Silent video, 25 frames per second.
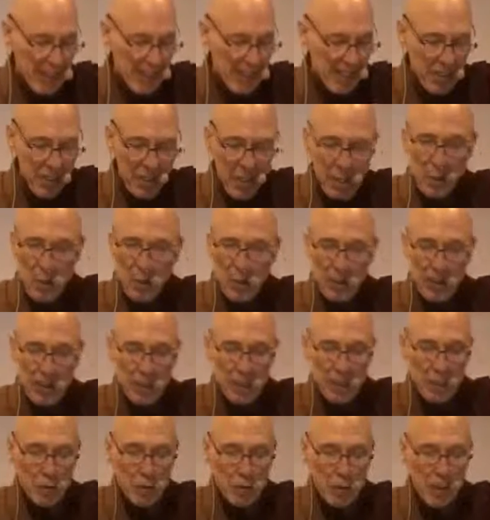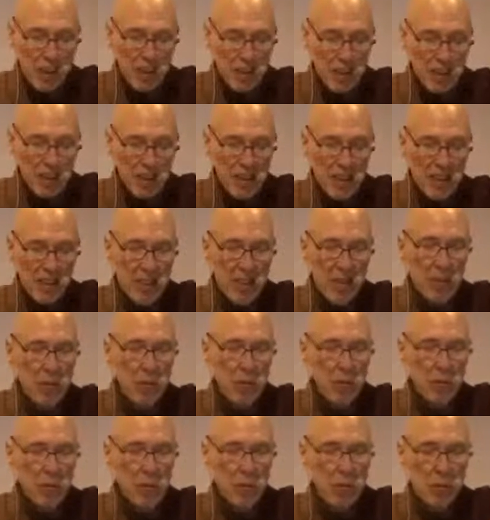Use this wealth
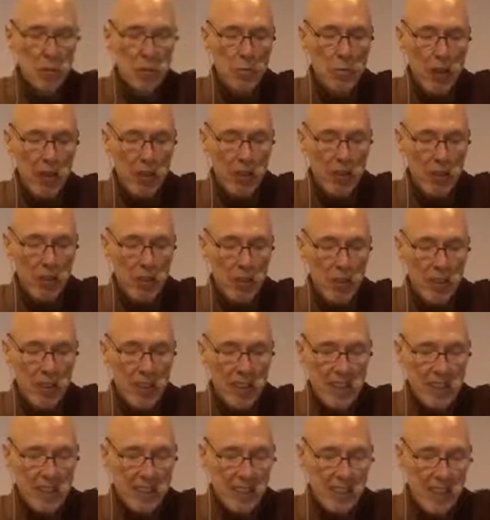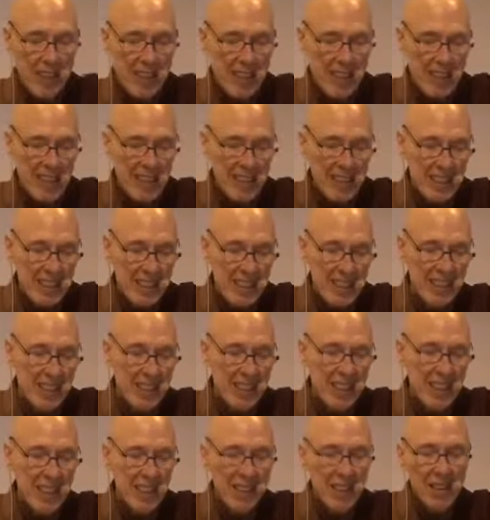to do meritorious deeds.